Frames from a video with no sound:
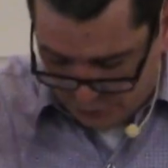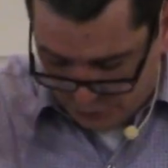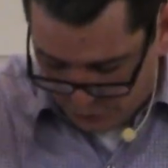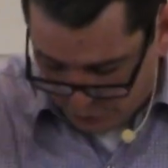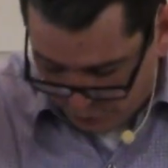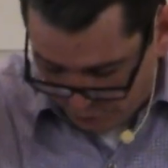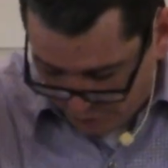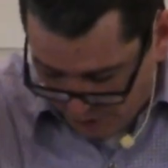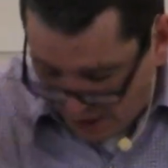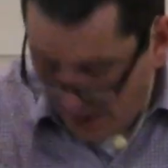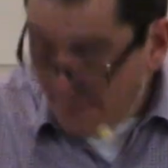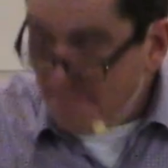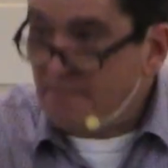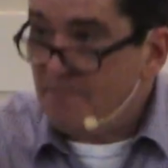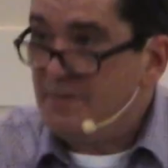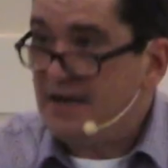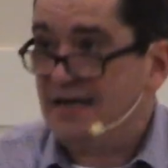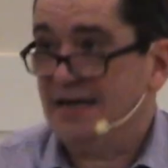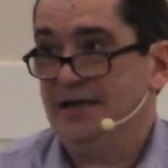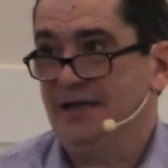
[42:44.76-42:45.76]
do not
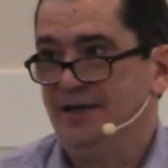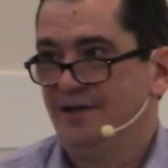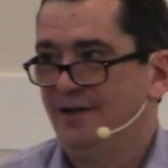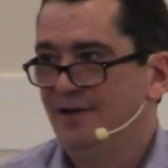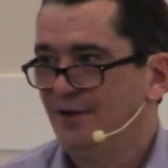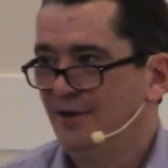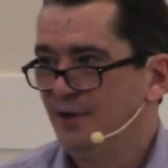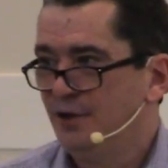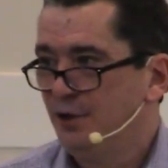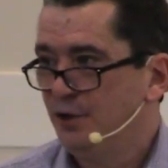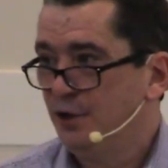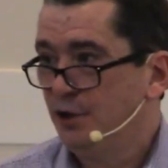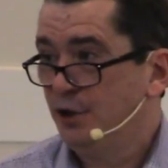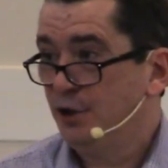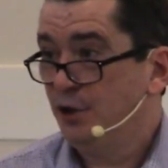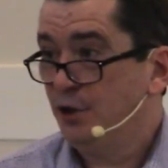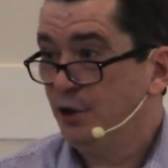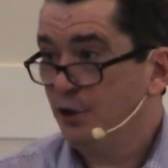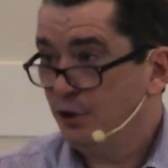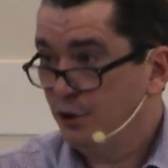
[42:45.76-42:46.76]
mean
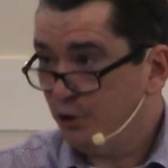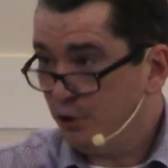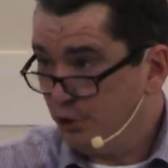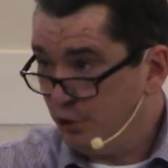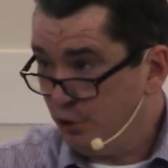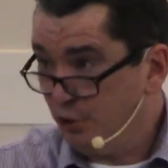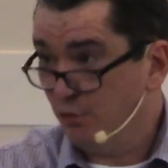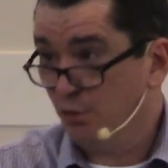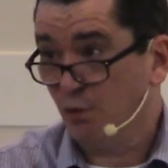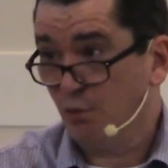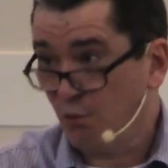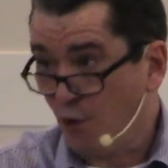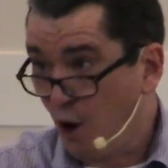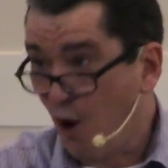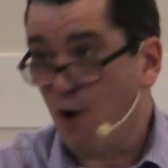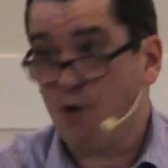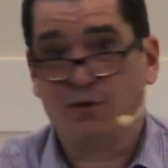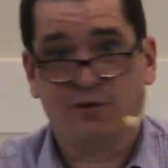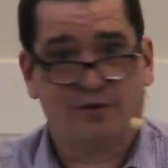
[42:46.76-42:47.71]
you are wrong.